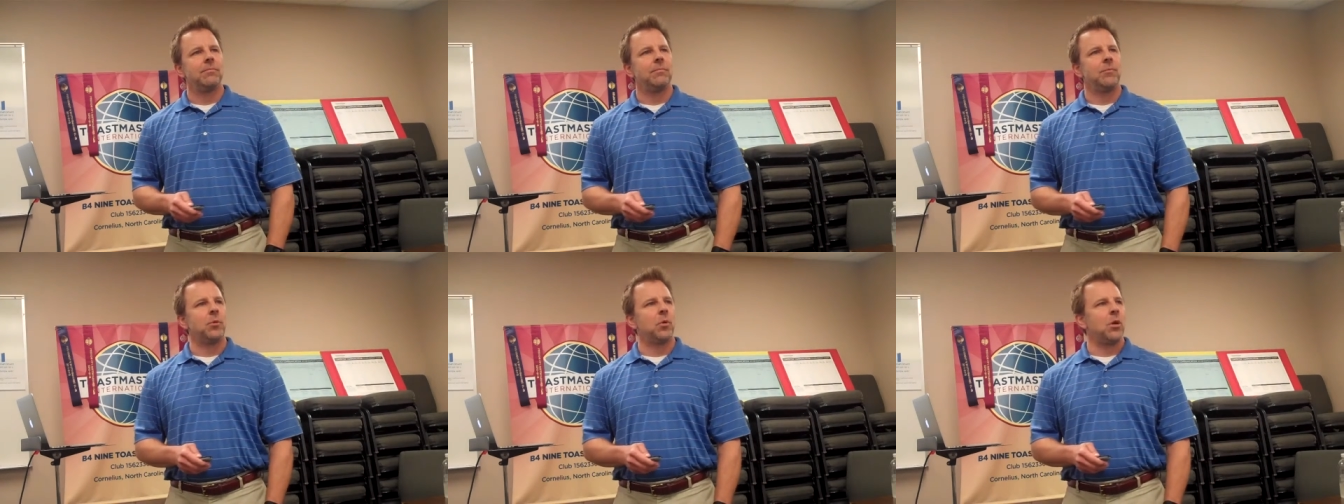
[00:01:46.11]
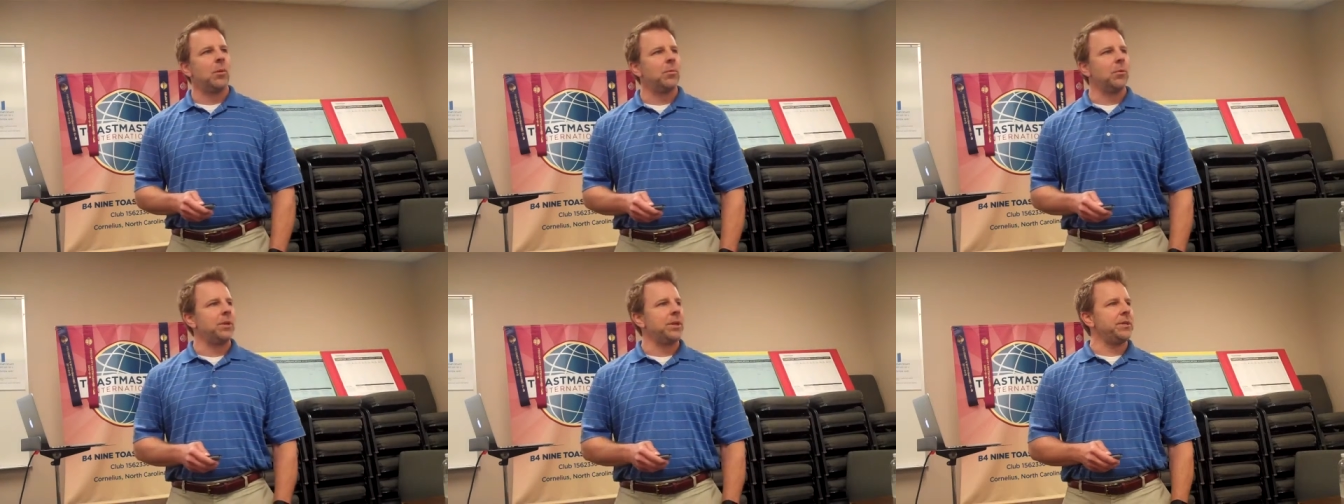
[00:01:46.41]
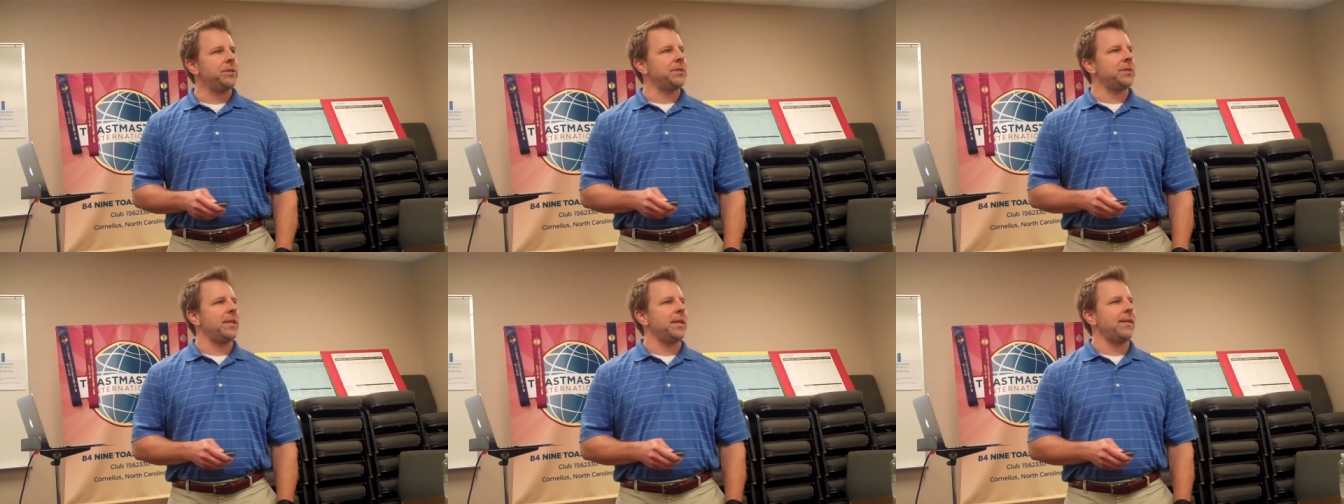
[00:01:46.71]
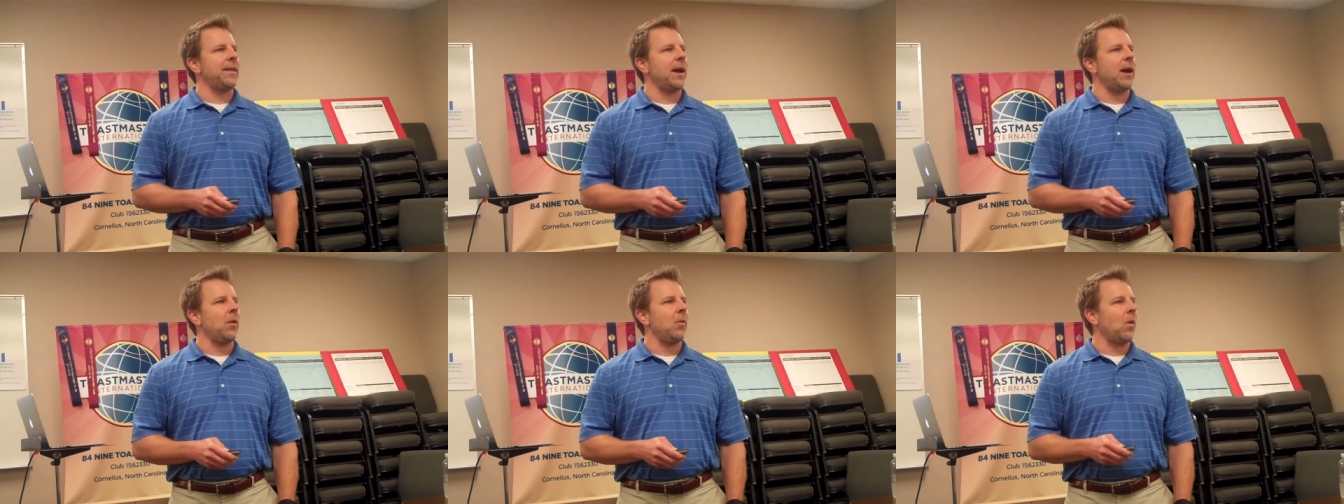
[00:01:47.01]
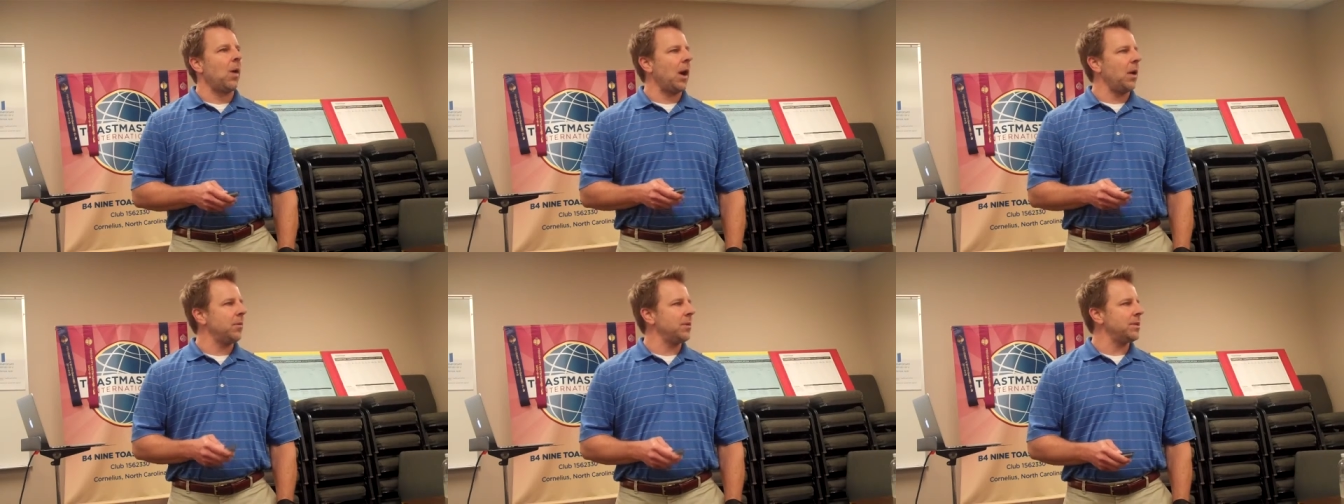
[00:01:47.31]
normal, you'd see that.
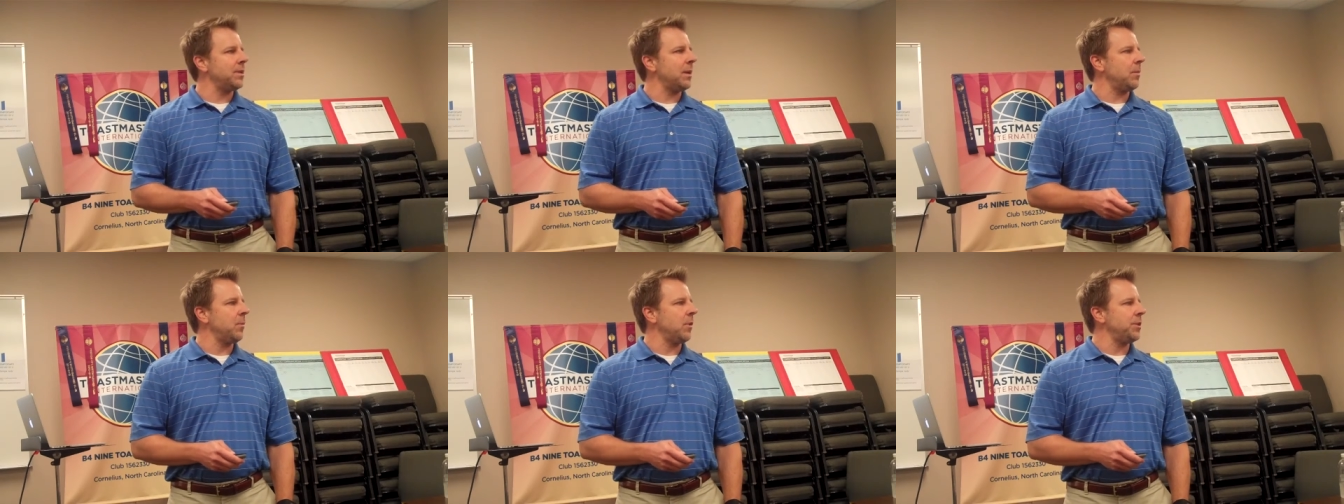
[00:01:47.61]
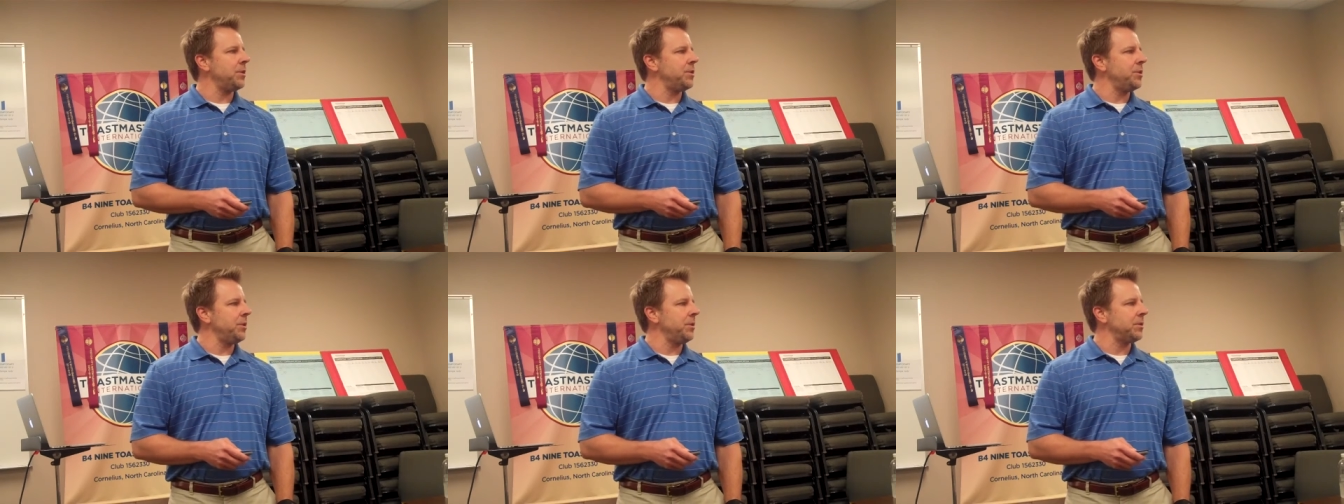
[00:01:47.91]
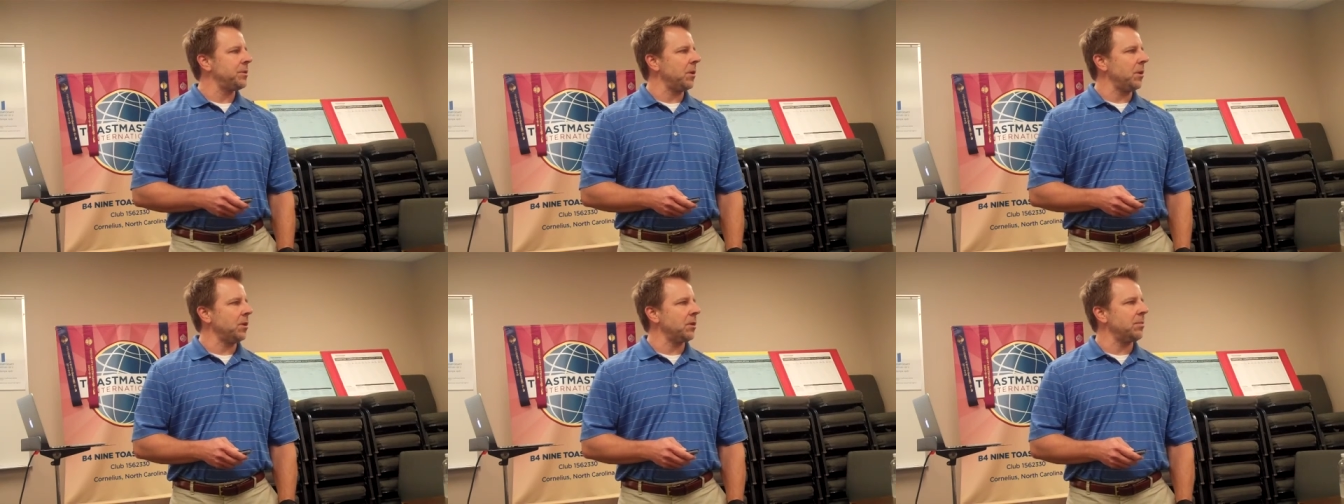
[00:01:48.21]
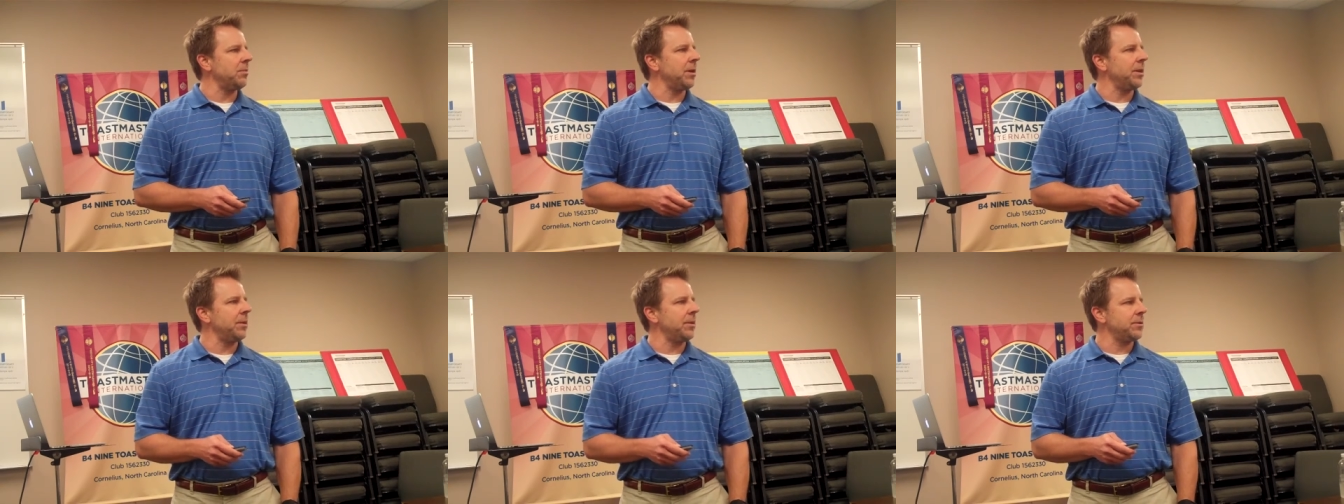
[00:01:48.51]
Why would someone choose Ultimate?